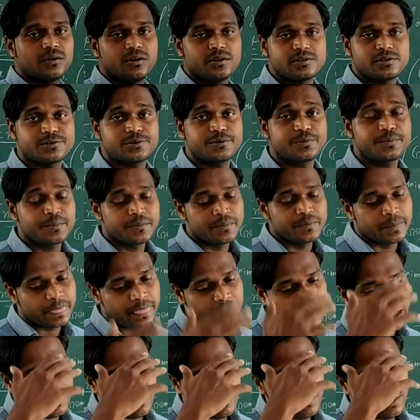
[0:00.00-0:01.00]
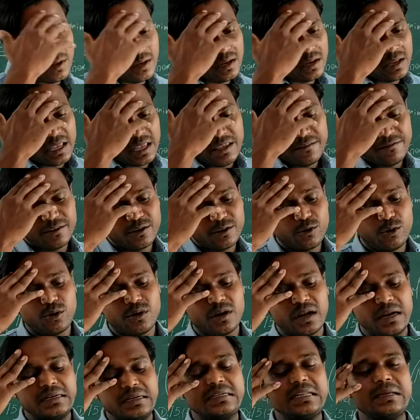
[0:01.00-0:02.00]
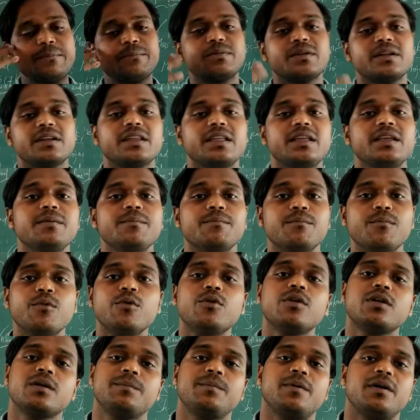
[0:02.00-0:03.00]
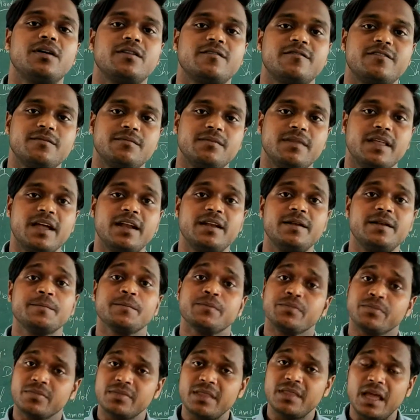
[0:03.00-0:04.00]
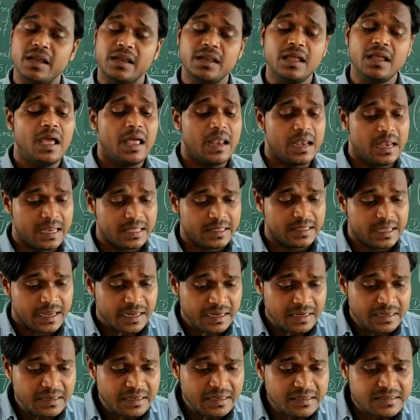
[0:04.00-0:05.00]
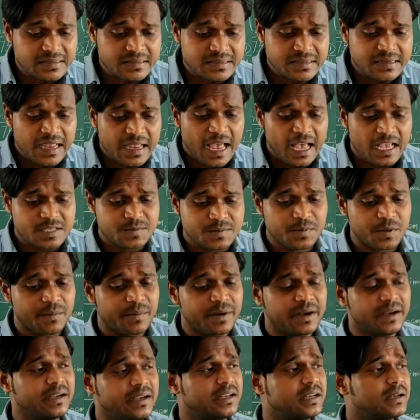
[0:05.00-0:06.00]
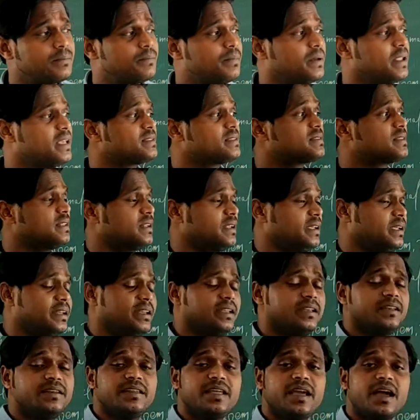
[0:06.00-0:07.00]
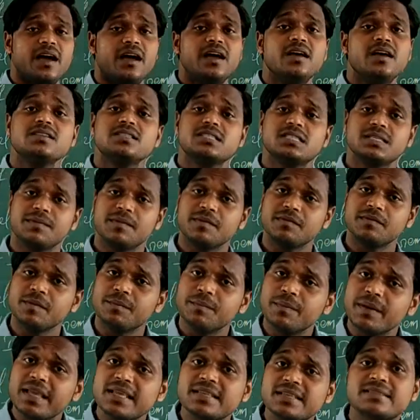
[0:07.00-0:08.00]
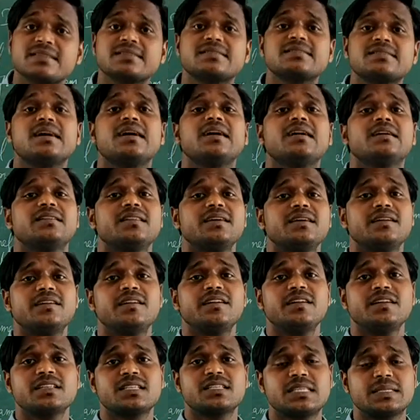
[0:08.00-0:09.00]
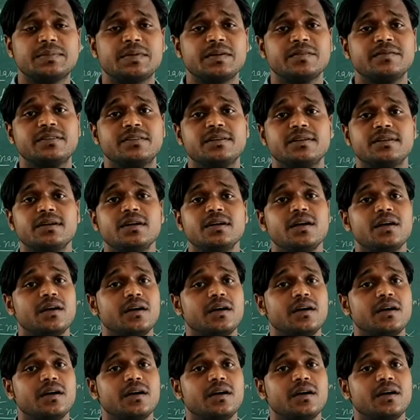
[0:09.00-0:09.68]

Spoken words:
also. Now if you go contemporarily more apart from that, then leather industry has permanent place in India. Some of the places are there, some of the